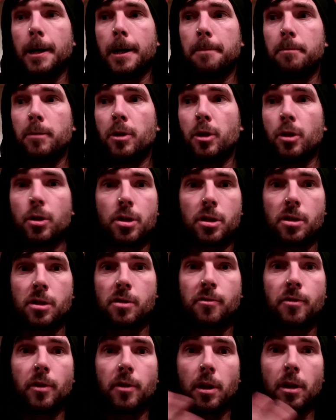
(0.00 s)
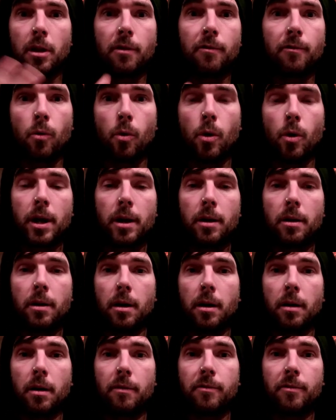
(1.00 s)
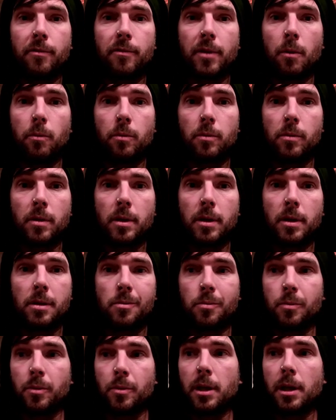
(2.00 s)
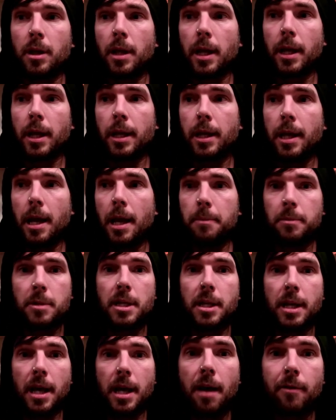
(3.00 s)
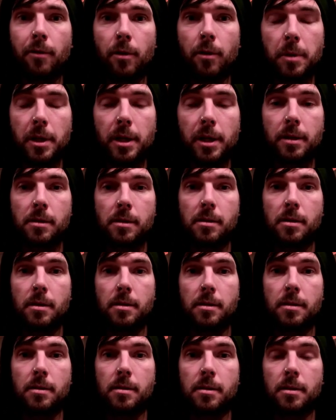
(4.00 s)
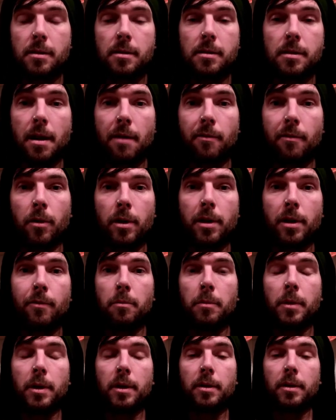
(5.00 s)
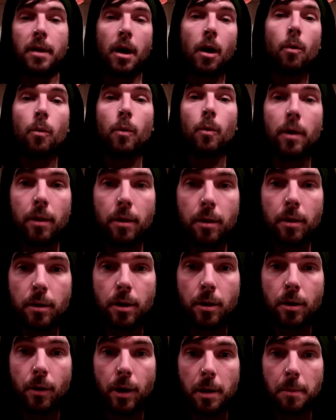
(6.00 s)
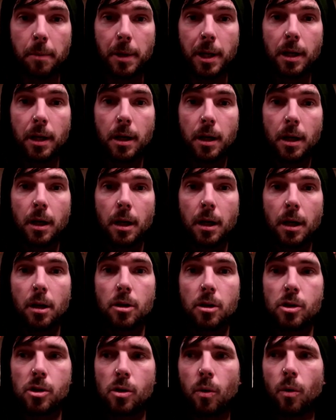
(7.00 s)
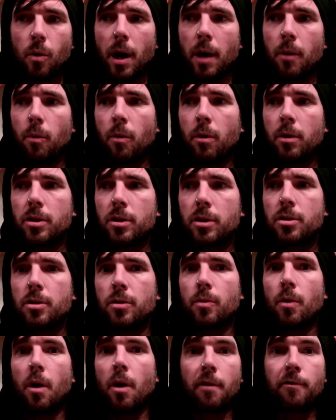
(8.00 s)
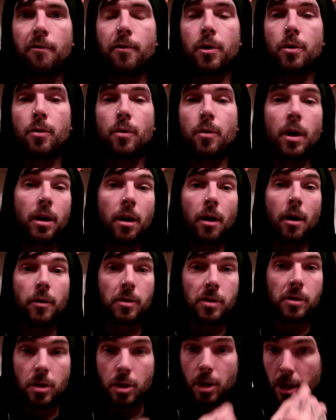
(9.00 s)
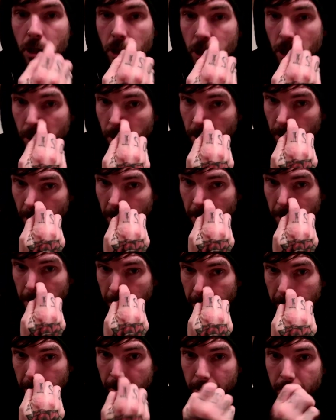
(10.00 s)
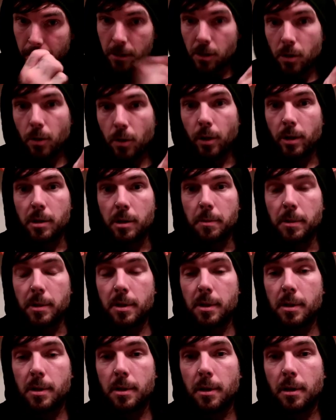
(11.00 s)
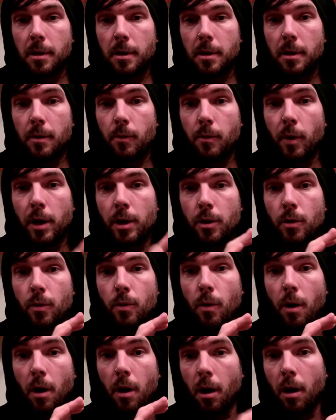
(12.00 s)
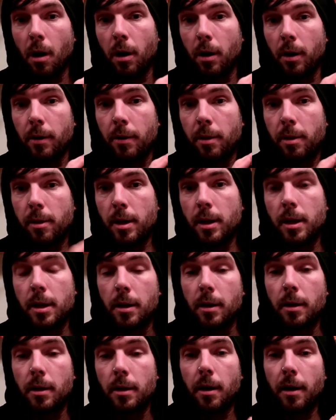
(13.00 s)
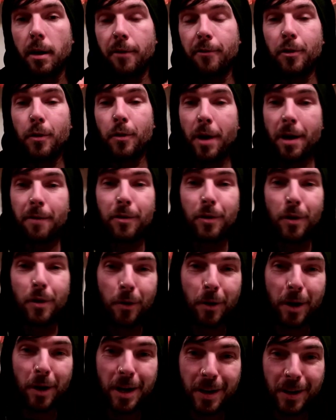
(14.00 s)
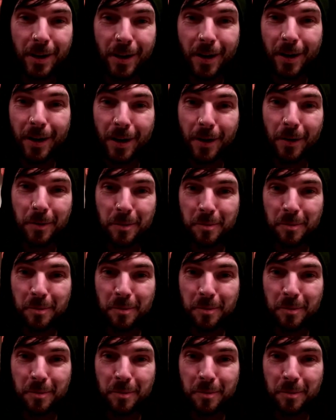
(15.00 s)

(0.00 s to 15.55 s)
you're just filling a void of that is really like an empty cavern because it's never even been dealt with. You know what I mean? So I want to offer you another suggestion. This Christmas, when you are thinking, if you haven't already gone out and